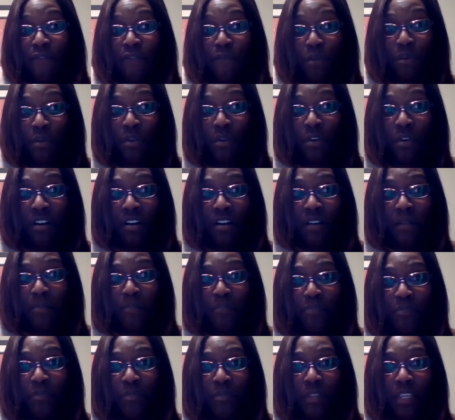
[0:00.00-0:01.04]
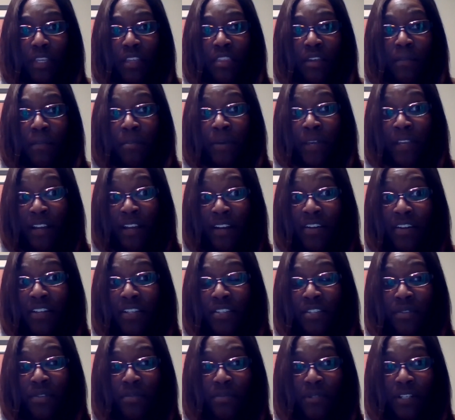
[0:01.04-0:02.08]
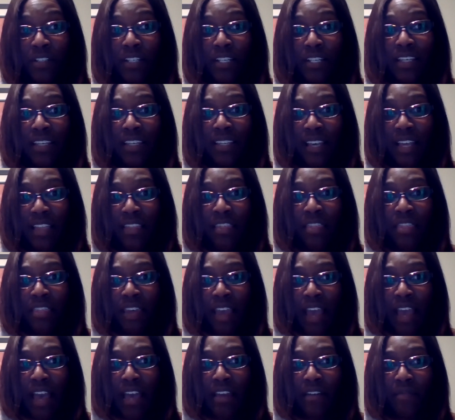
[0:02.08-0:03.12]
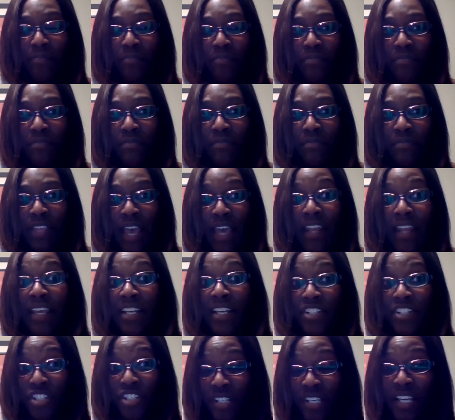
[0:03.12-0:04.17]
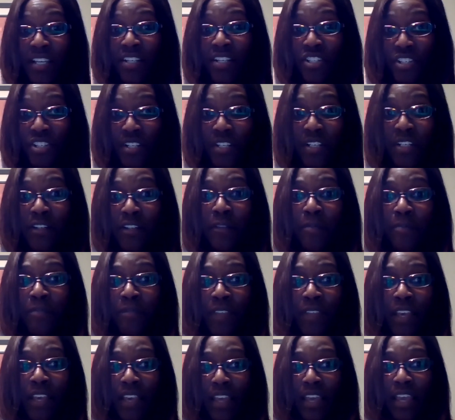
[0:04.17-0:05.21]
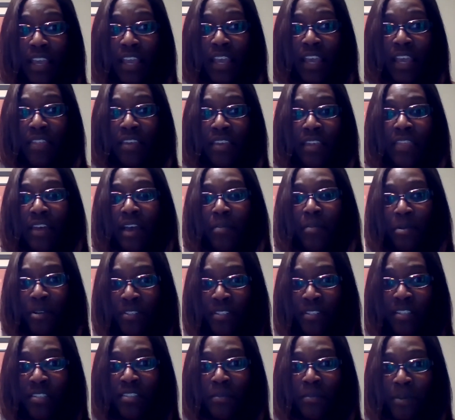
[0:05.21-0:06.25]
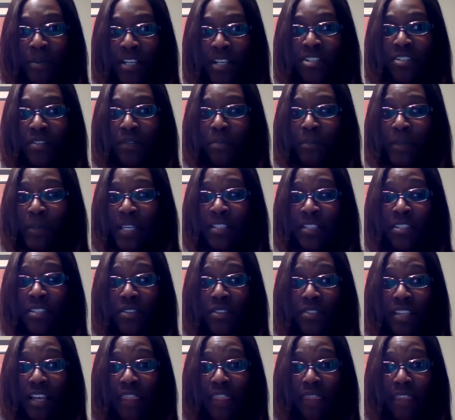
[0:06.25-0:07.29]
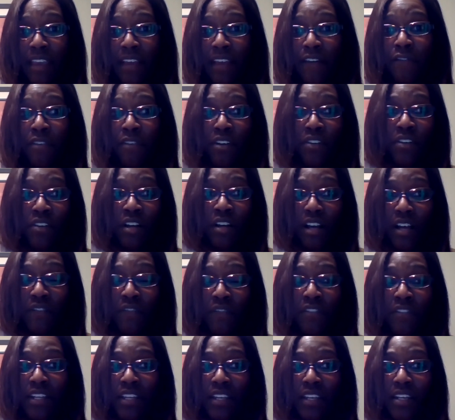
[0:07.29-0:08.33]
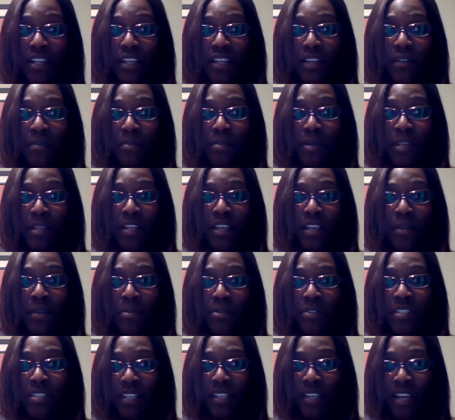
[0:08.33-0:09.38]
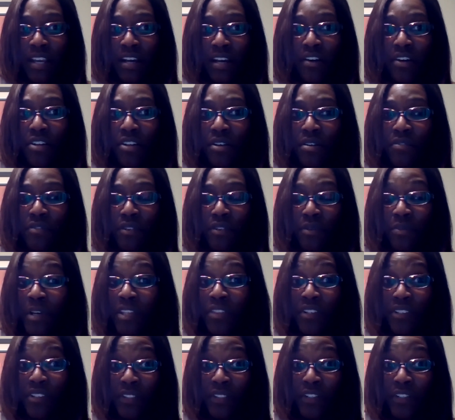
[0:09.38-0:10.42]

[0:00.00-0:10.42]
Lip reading: for the parent to really get that education and that participation piece, so that they feel confident in being able to carry over what they're